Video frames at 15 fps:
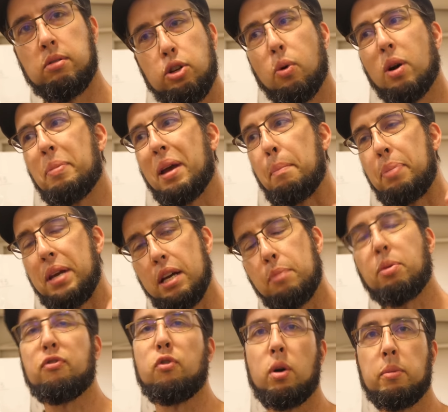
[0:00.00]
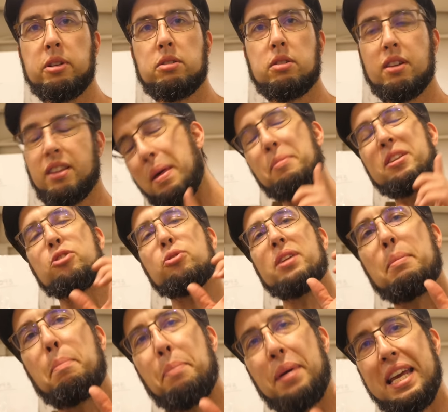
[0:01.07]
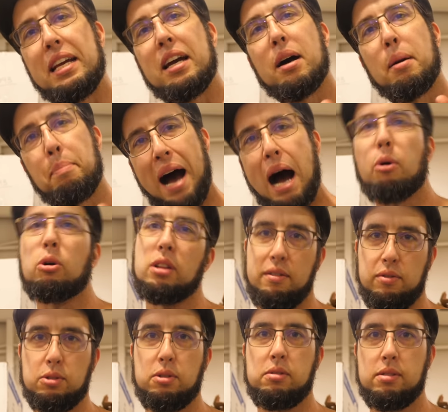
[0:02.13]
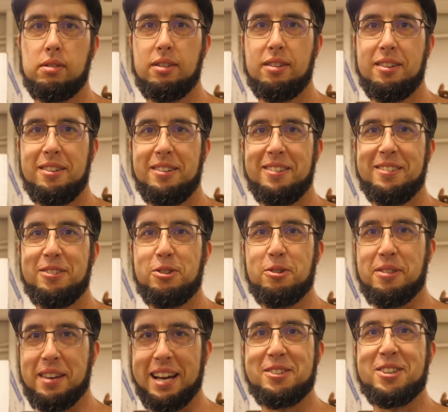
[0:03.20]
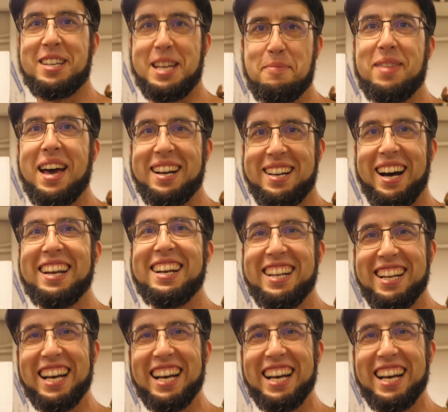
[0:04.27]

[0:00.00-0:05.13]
you want to be at peak performance, that means you need peak power levels. Mm. Do you think I should keep that cut?